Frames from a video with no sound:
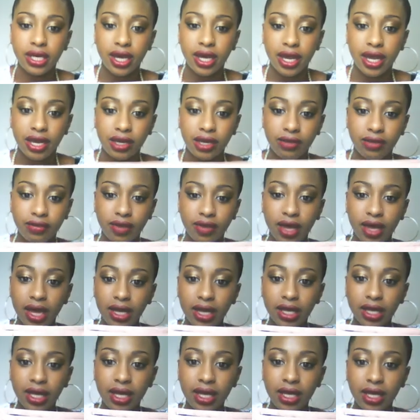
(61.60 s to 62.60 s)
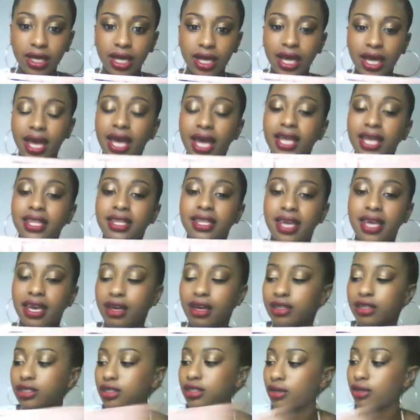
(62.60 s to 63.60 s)
kind of color. They
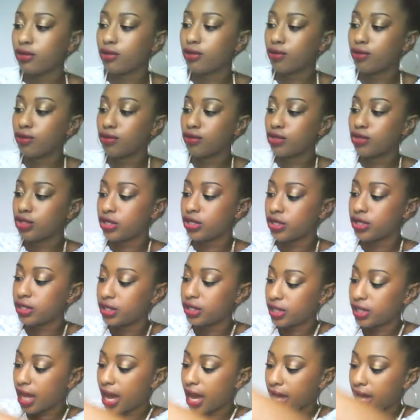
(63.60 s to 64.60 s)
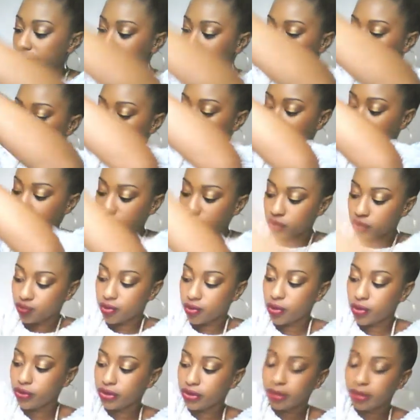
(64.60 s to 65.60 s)
are so gorgeous, and I just
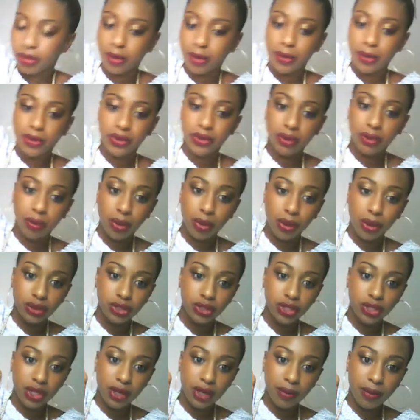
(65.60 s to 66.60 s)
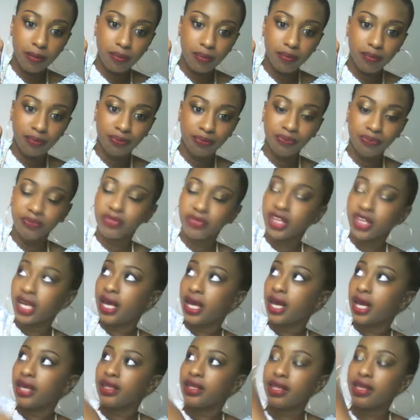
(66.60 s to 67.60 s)
rolled them up at the bottom.
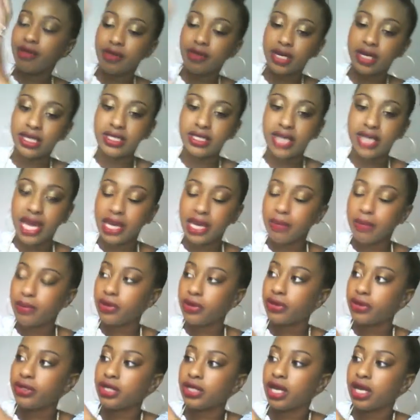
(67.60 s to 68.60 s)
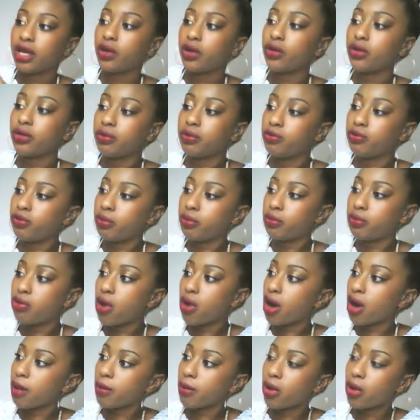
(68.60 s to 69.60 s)
They're really tapered, and I got them from
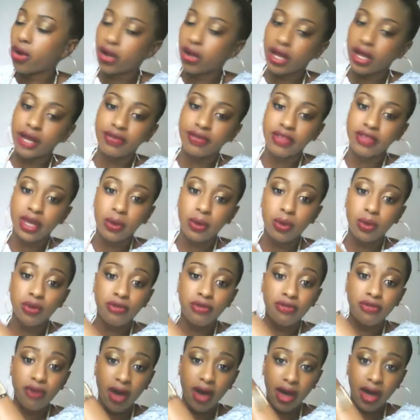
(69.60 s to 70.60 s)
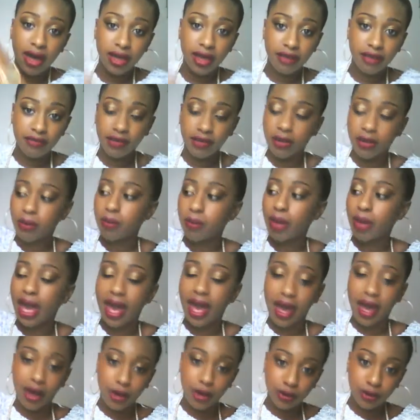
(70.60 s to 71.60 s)
Primark, and they were £5
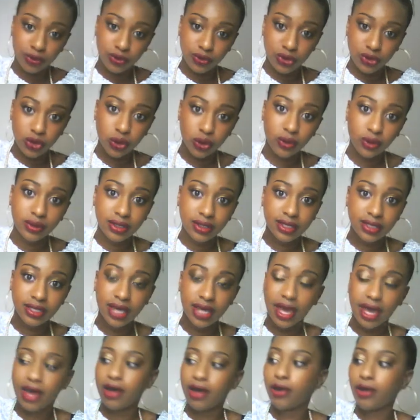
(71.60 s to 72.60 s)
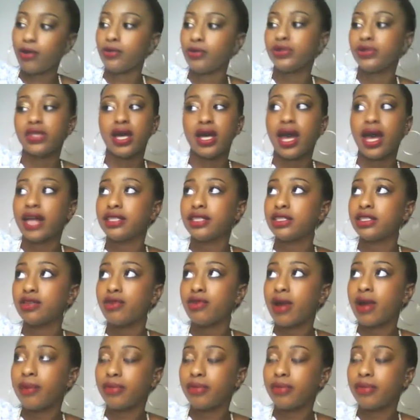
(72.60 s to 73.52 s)
on sale. So I had to grab